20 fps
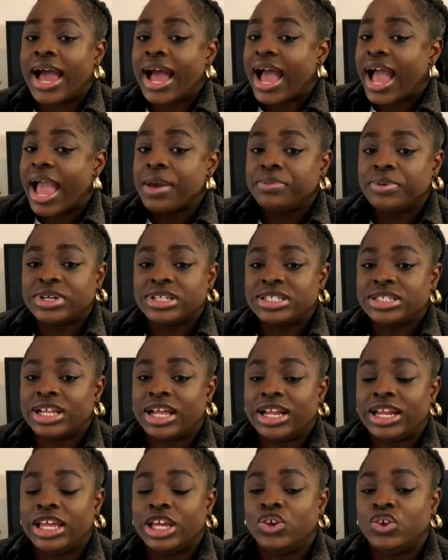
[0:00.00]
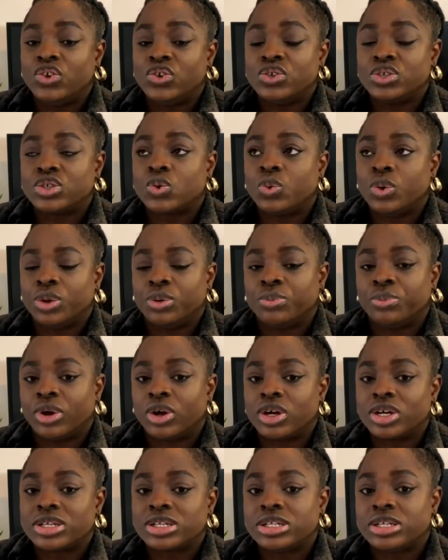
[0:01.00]
I personally use
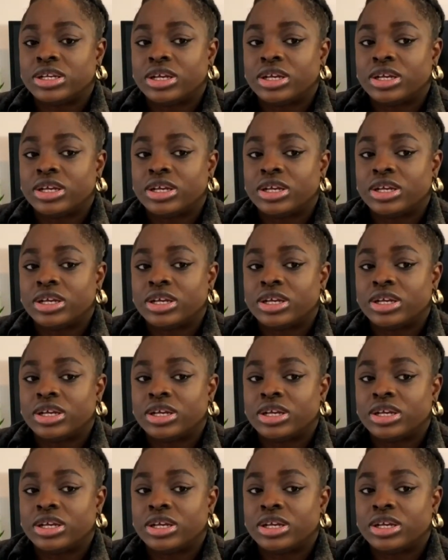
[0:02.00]
Quillbot.